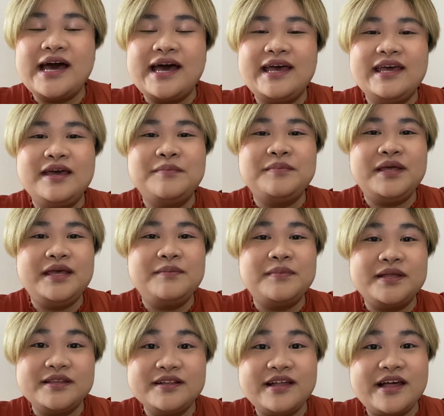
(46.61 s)
I am a
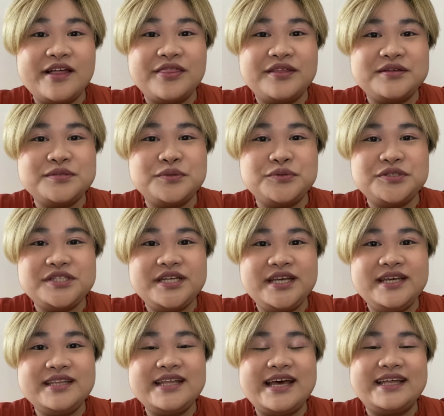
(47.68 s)
mental health
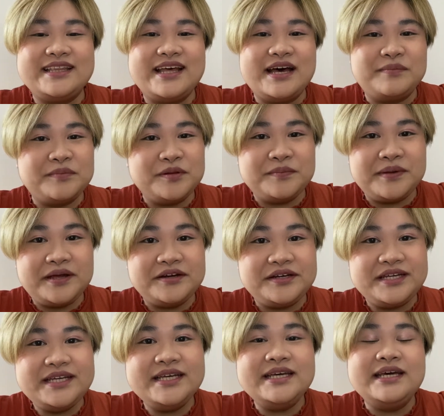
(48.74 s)
associate at
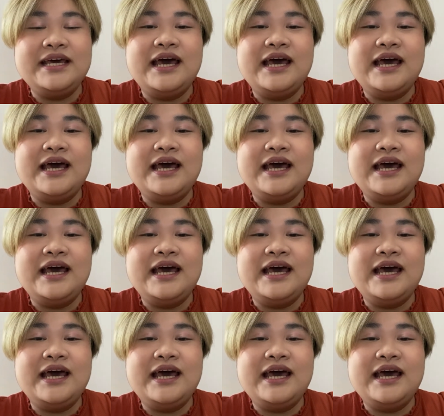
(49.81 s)
Appleberry.